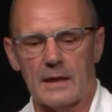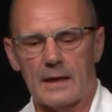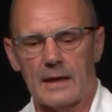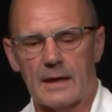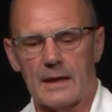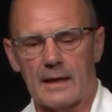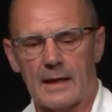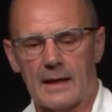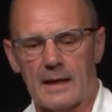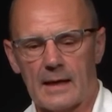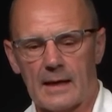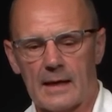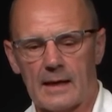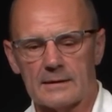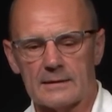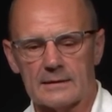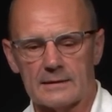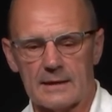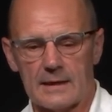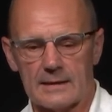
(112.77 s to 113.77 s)
And
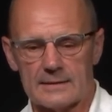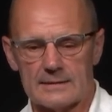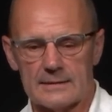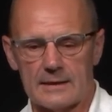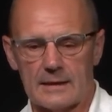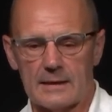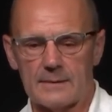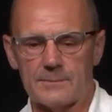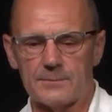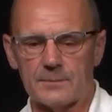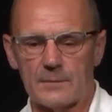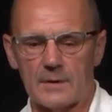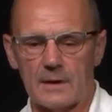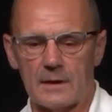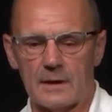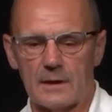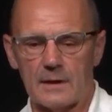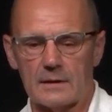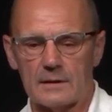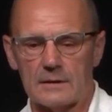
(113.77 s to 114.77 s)
at that time,
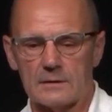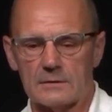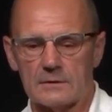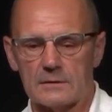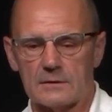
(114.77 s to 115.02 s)
I